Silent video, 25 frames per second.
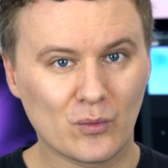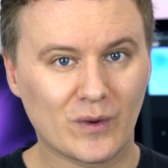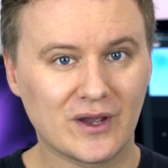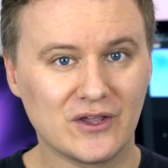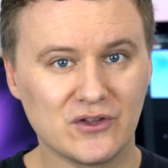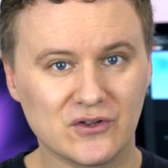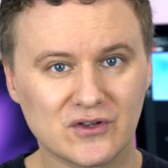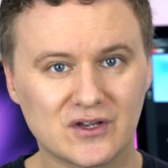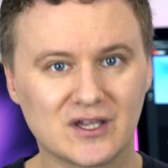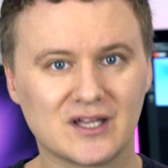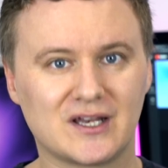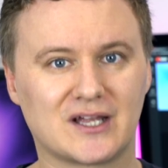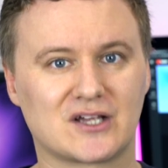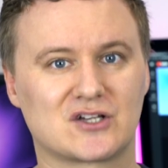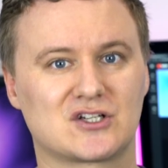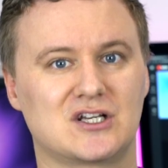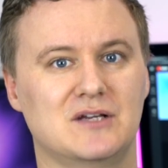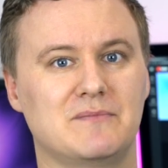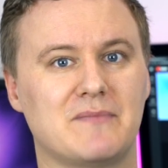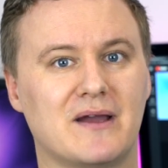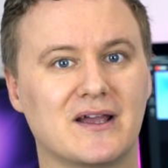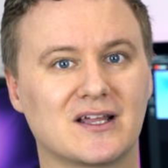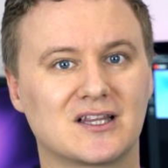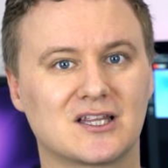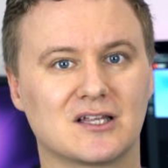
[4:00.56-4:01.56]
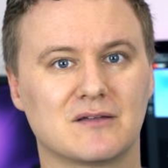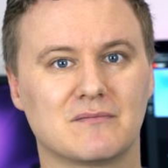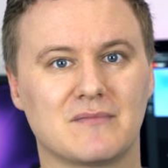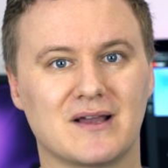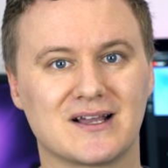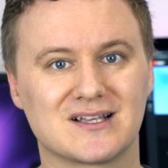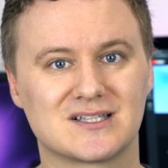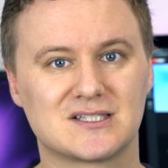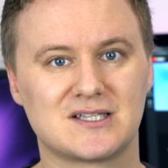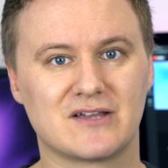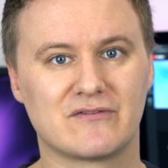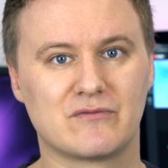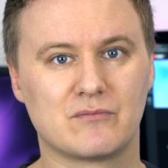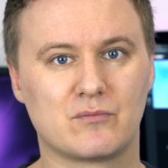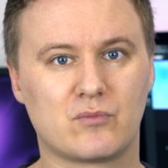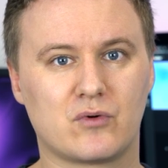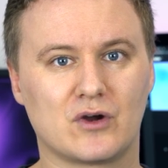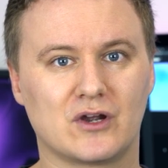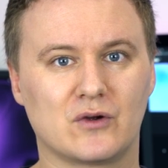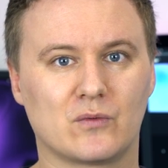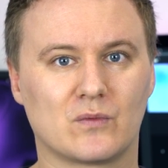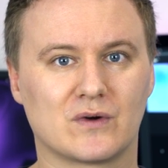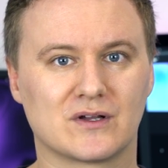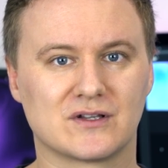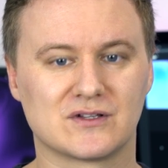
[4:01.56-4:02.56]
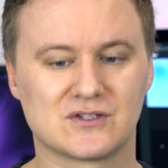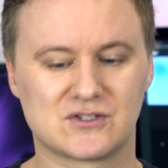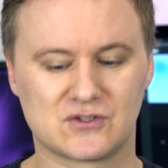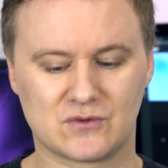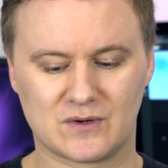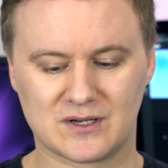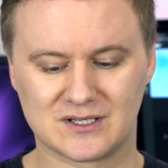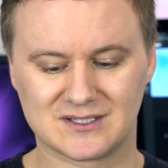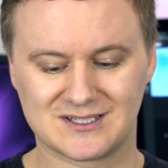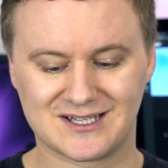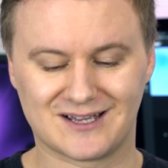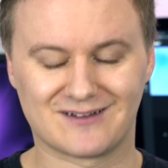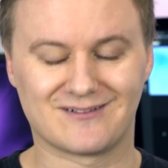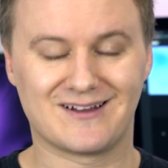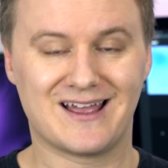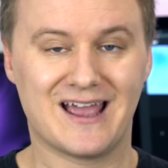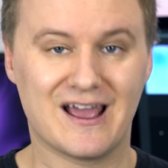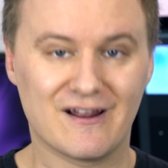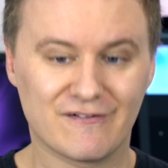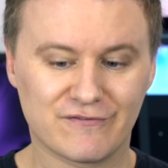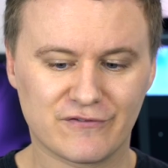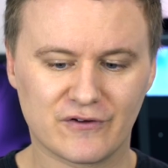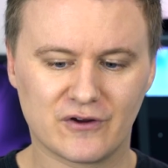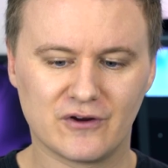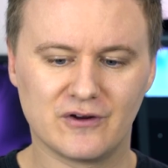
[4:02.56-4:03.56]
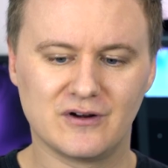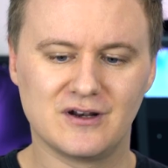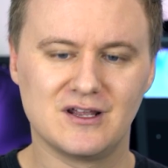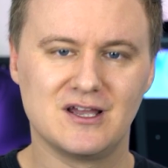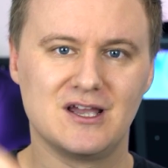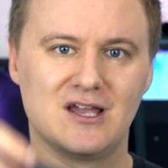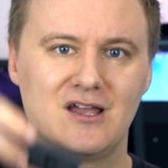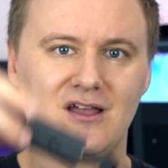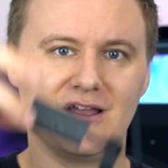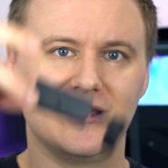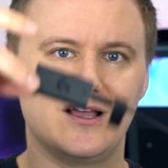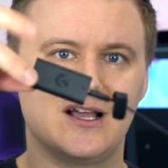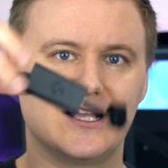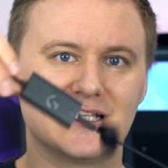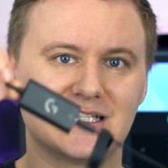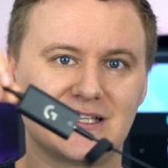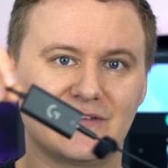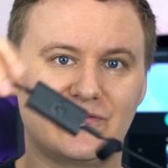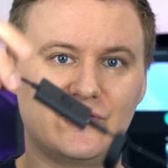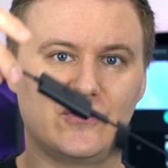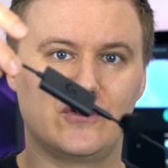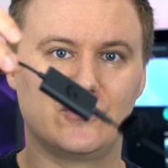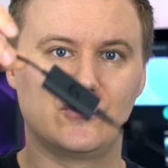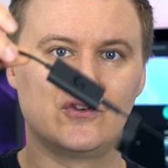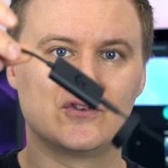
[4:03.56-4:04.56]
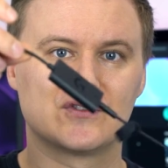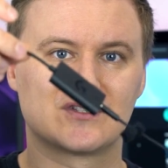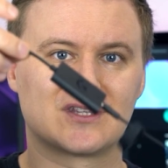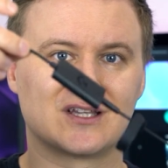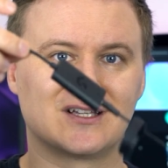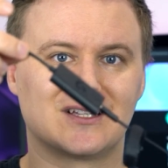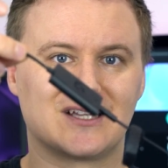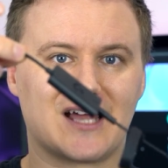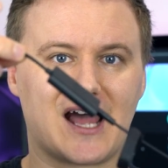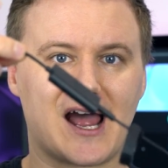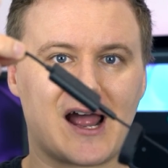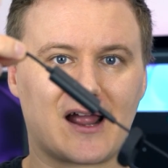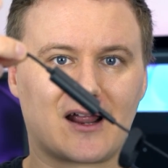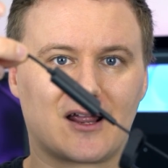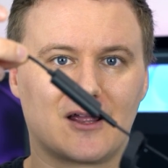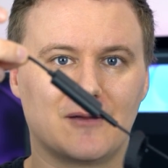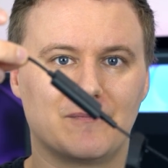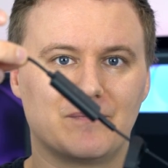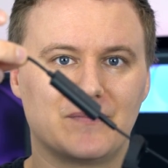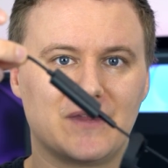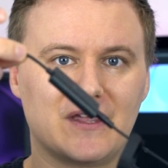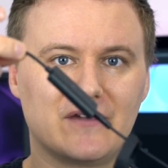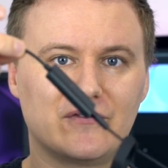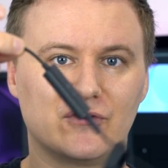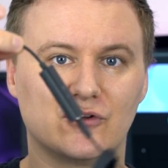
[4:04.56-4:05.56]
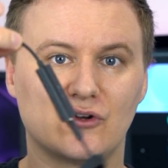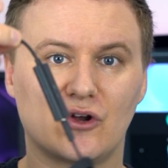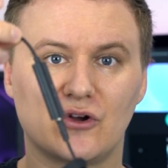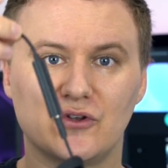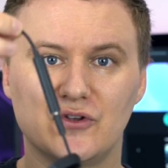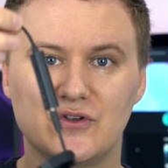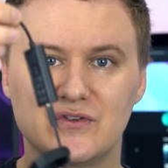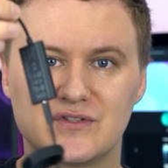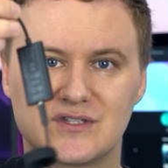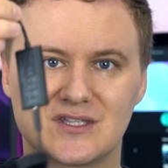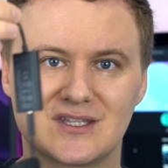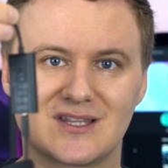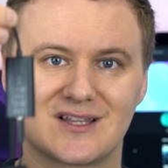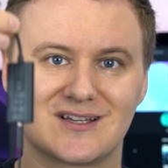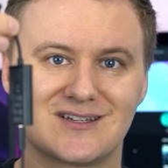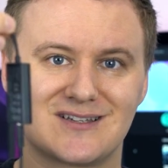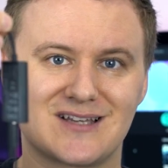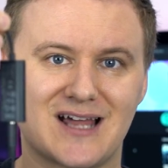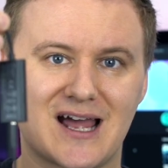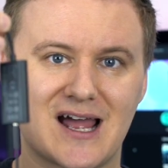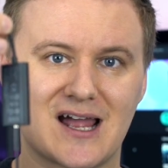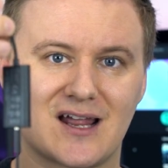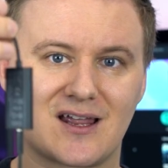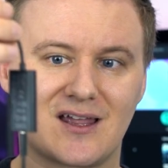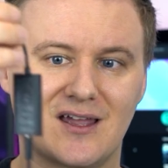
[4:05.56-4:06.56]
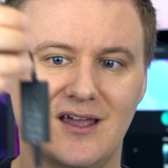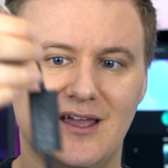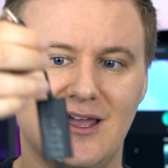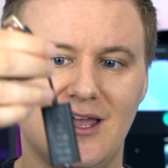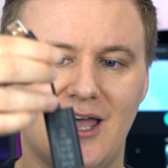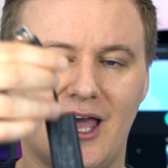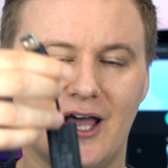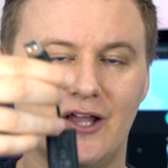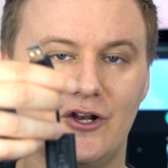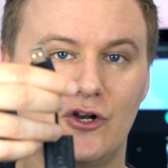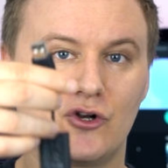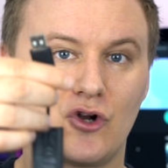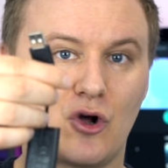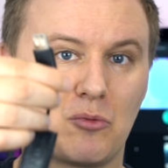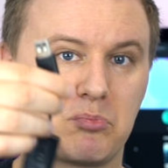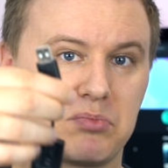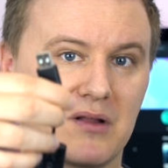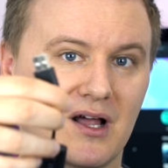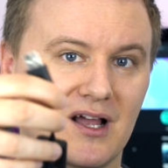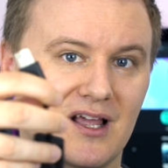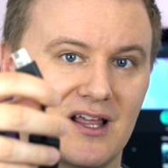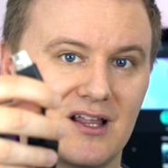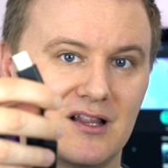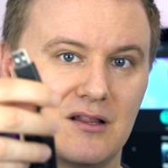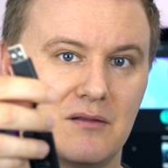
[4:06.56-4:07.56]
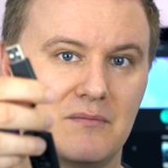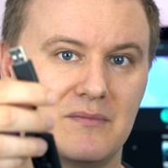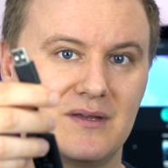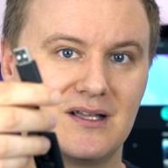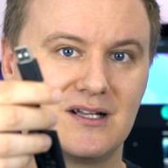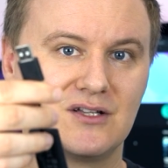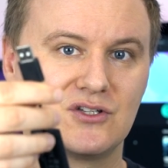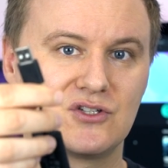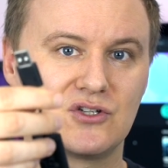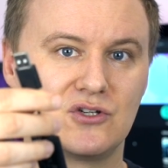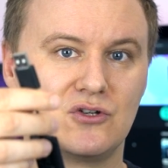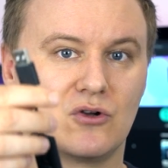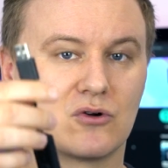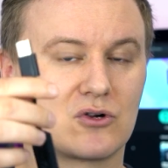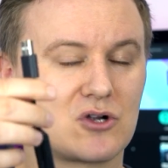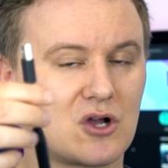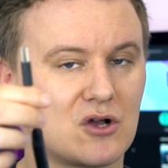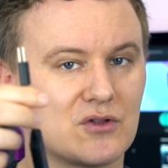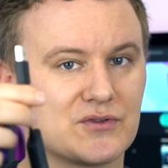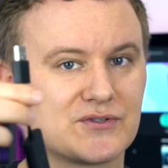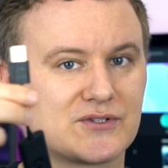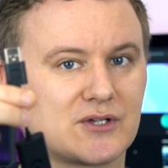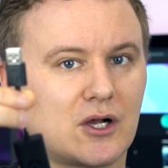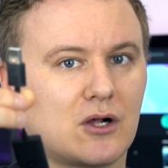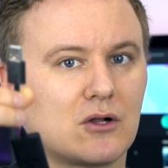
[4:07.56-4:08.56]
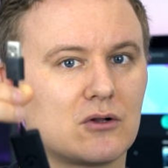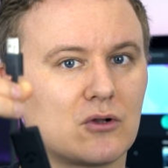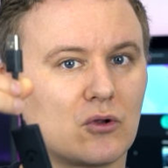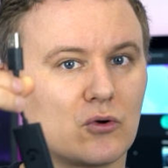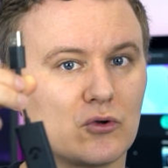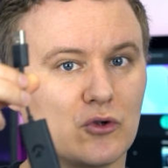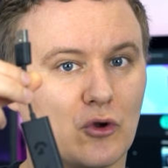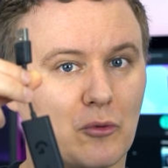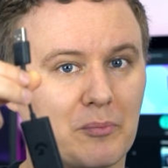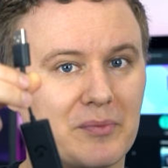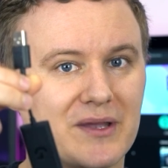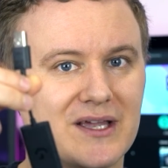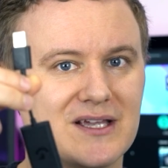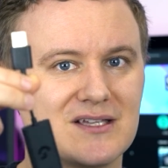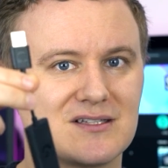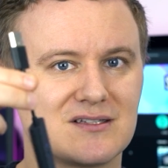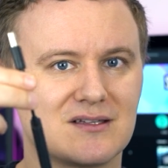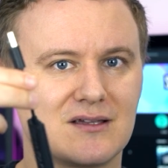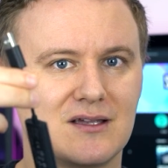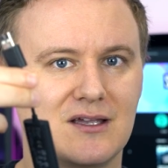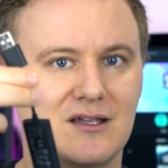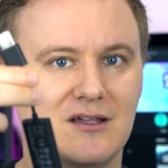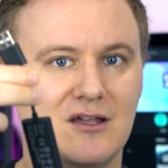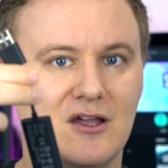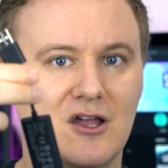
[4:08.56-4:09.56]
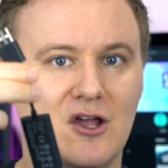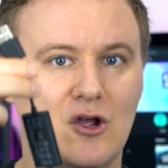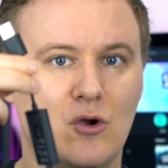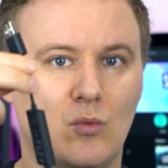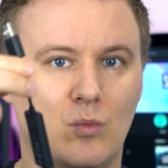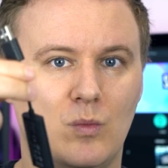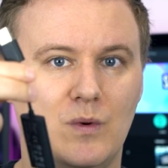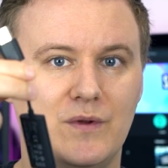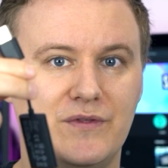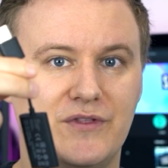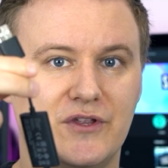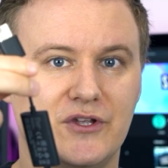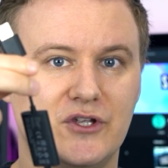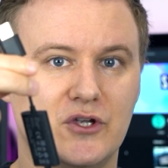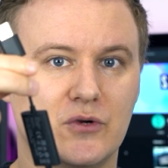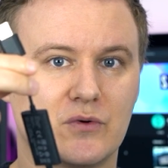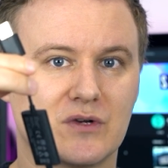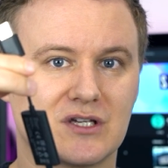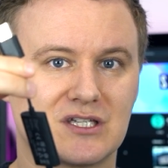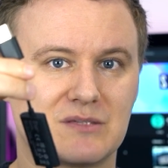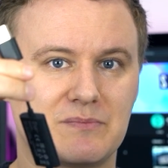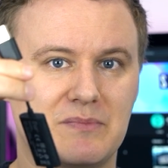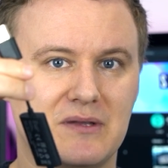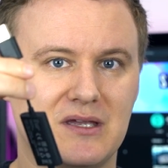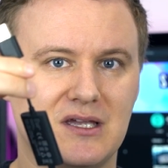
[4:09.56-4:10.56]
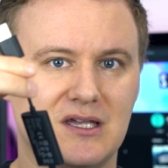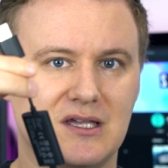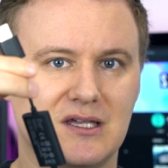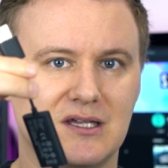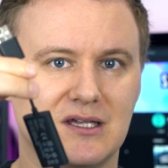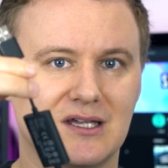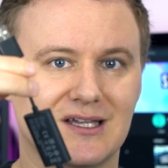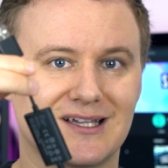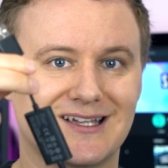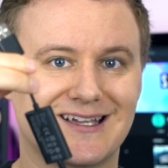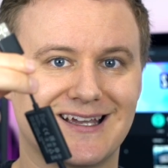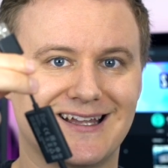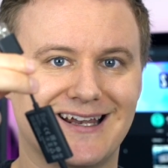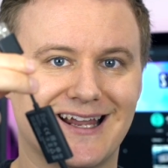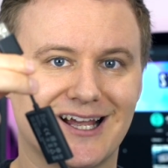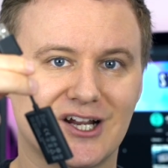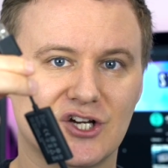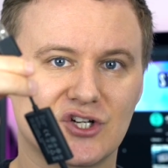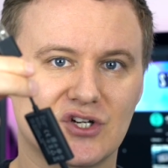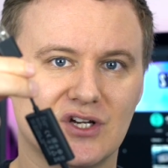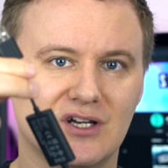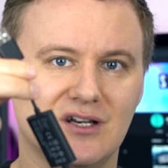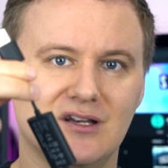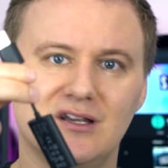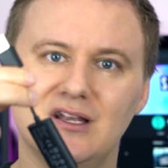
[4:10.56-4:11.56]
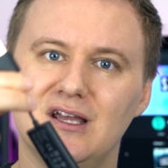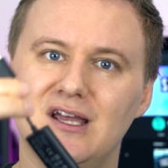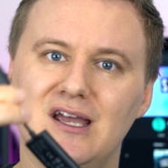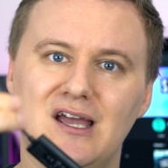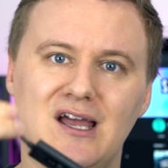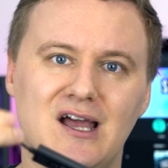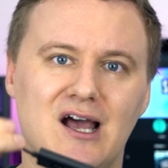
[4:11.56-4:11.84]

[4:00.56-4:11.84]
way you can actually make them a 7.1 surround sound headphone is if you use the DAC. If you're not using the DAC and you're not plugging them into your console or your PC with the USB connection,